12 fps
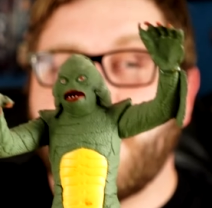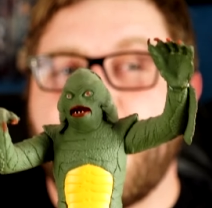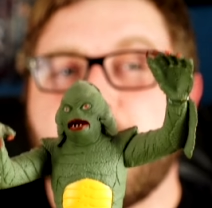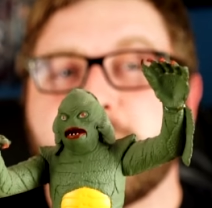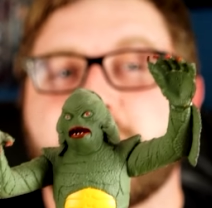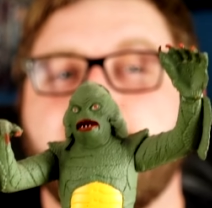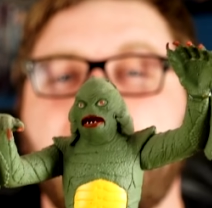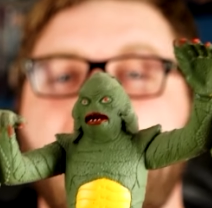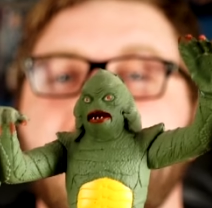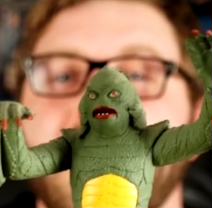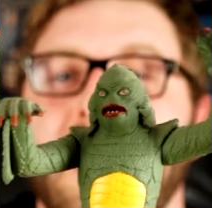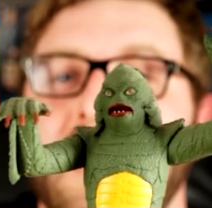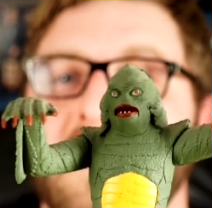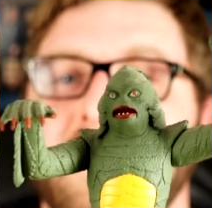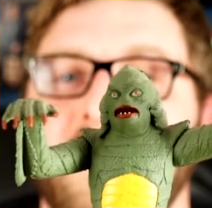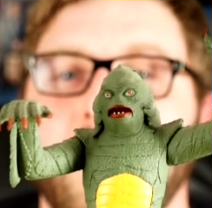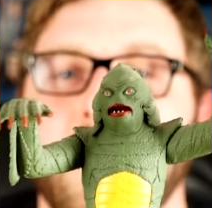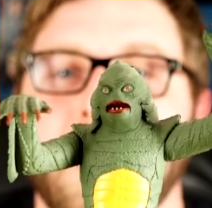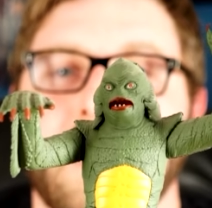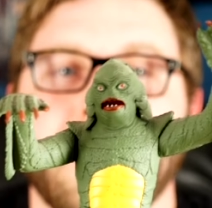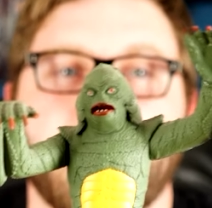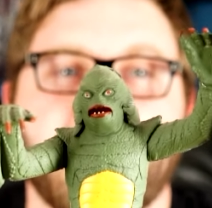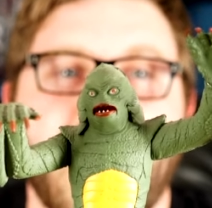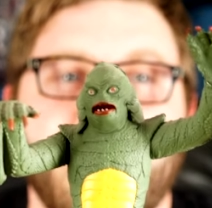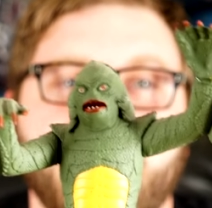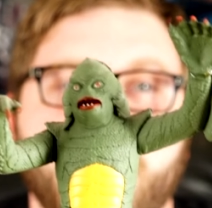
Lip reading: I am still on the hunt for the Bride of